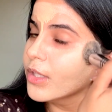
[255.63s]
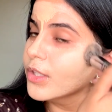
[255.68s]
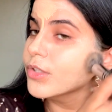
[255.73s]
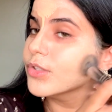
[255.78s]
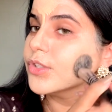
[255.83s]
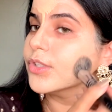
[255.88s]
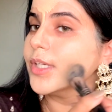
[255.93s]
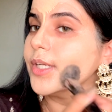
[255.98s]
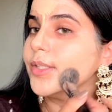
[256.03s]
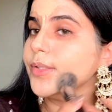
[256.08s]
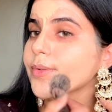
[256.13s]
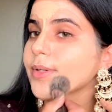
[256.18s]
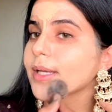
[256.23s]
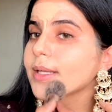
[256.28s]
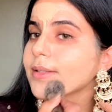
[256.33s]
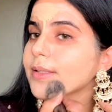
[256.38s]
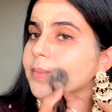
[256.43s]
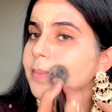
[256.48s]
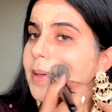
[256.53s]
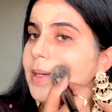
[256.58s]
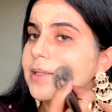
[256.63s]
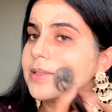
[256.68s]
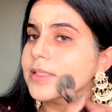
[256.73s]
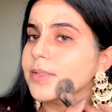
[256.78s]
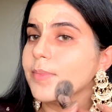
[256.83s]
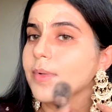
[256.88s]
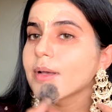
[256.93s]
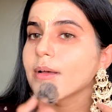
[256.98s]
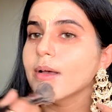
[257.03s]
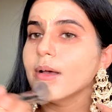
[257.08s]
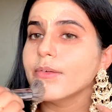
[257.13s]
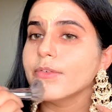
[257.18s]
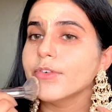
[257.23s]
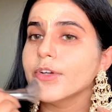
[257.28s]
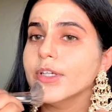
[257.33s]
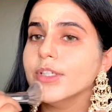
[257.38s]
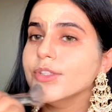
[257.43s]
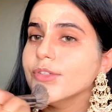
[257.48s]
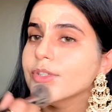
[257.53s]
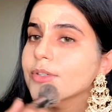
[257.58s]
so that you get the maximum
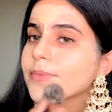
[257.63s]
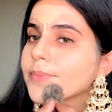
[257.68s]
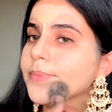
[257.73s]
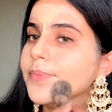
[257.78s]
coverage.